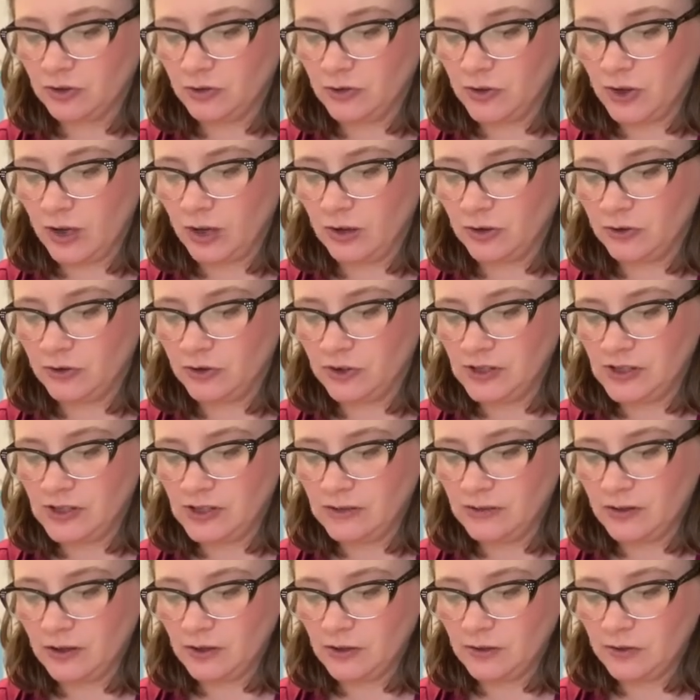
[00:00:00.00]
that
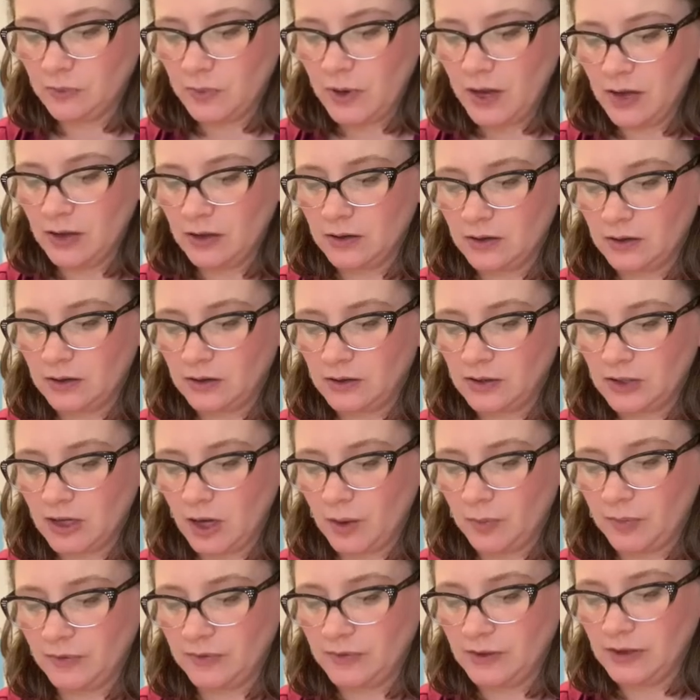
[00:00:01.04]
underneath it is wet and on
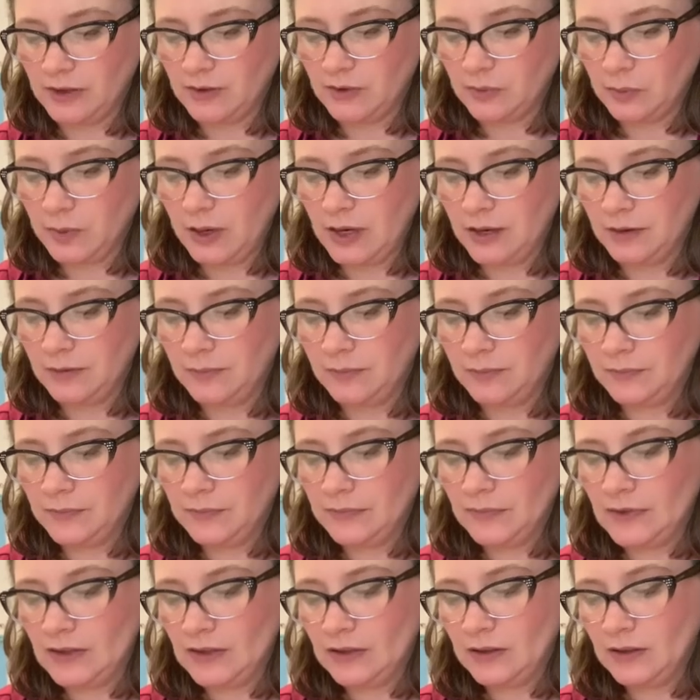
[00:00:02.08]
top of it is wet.
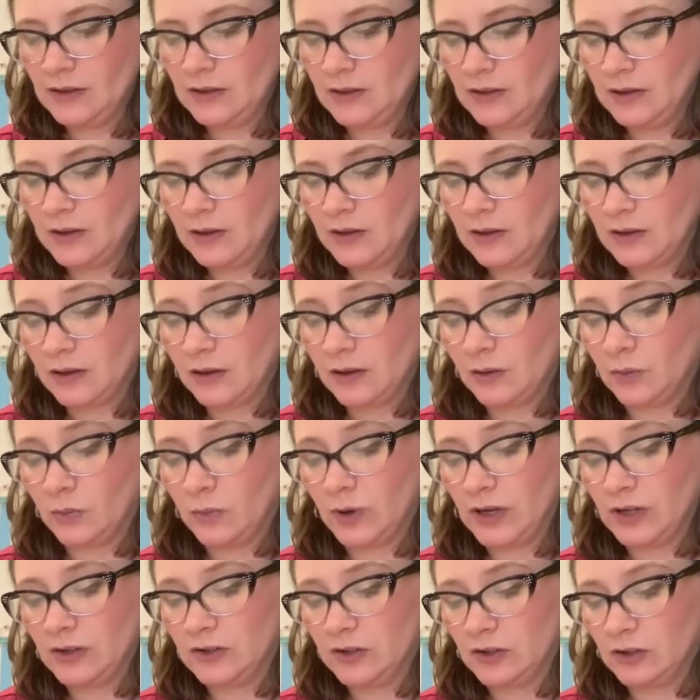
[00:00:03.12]
And
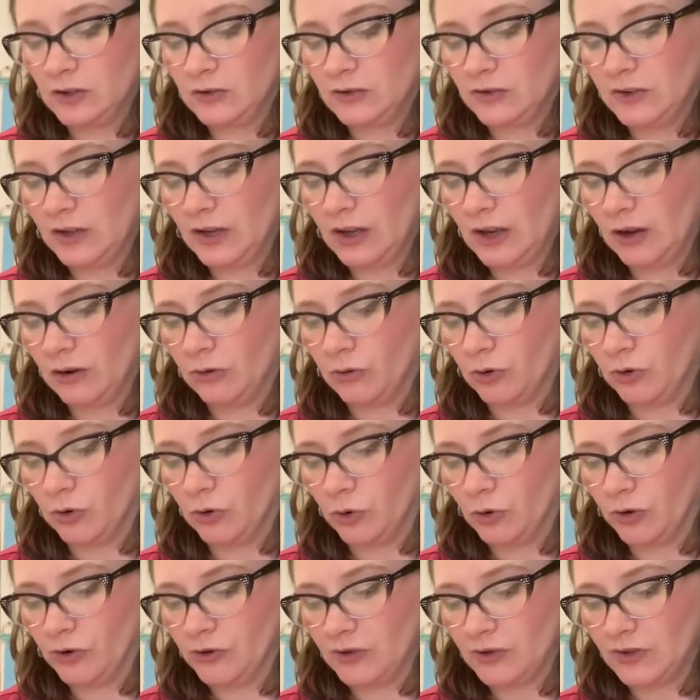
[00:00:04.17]
wait till you see how
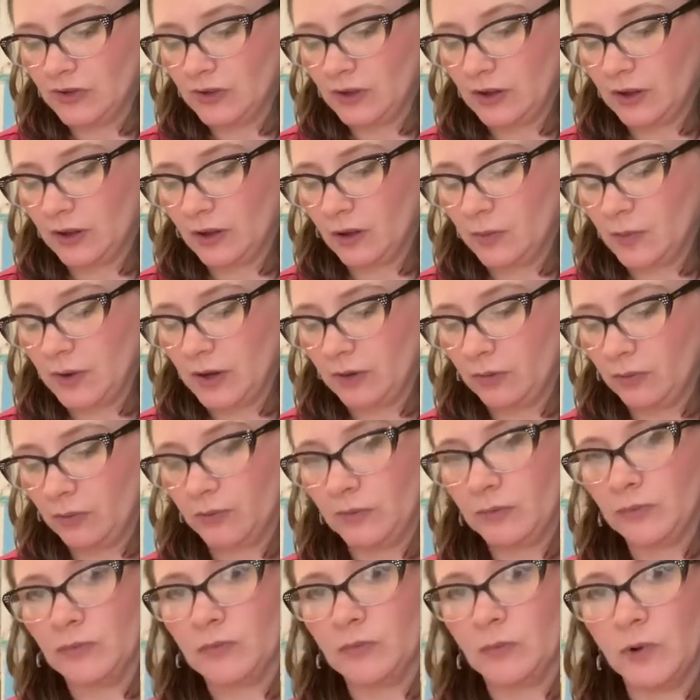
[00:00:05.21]
gorgeous they come out
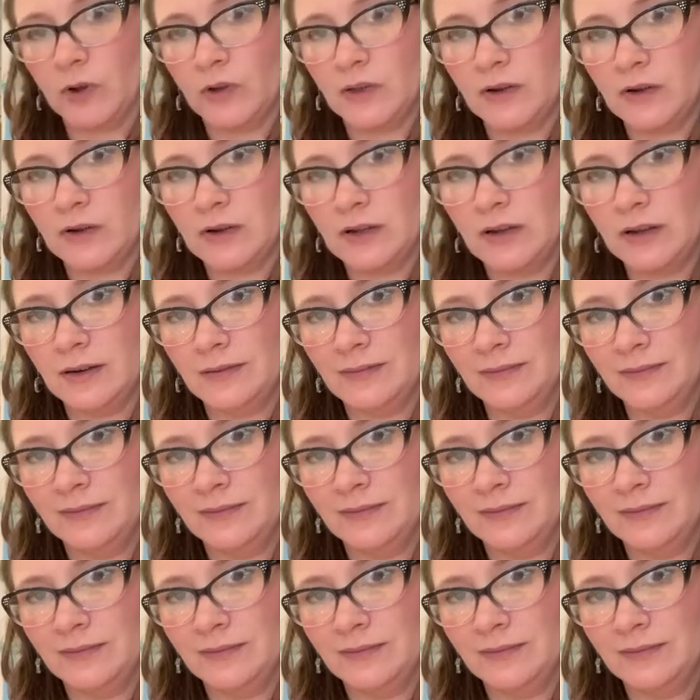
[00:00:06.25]
when they're done.